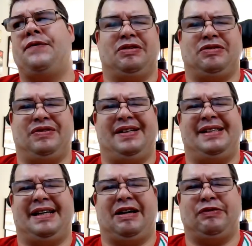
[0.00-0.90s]
It was
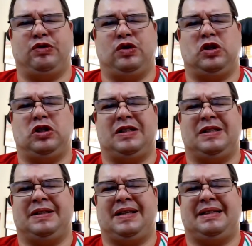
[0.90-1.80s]
really
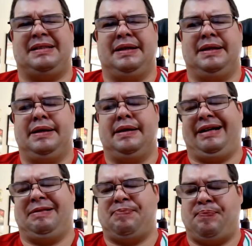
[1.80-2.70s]
unfortunate that
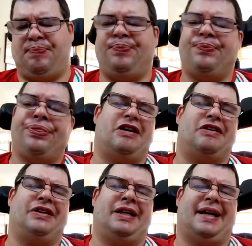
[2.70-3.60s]
the
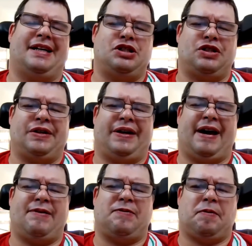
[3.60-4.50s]
Ferrari
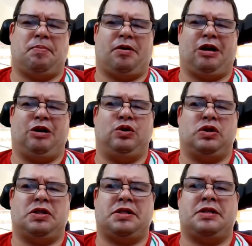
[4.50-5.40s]
engine gave up the
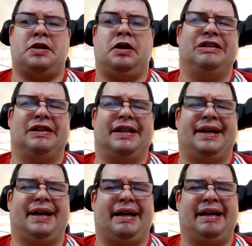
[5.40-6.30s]
ghost. You know,
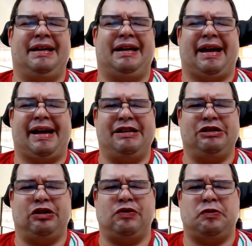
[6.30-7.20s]

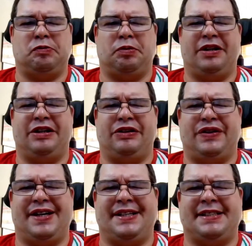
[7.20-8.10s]
he drove a
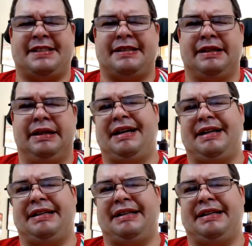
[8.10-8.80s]
brilliant race.